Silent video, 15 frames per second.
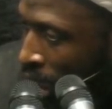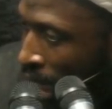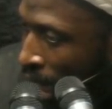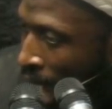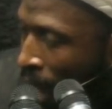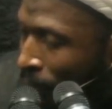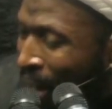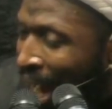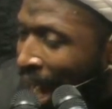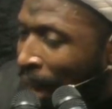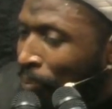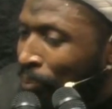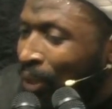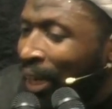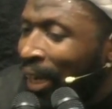Abba
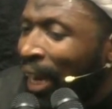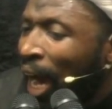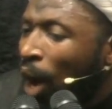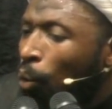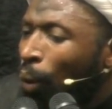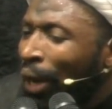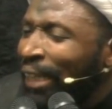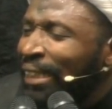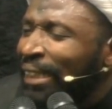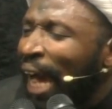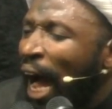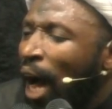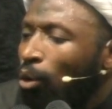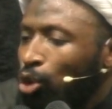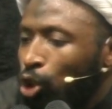Abdullah went
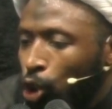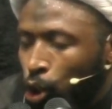out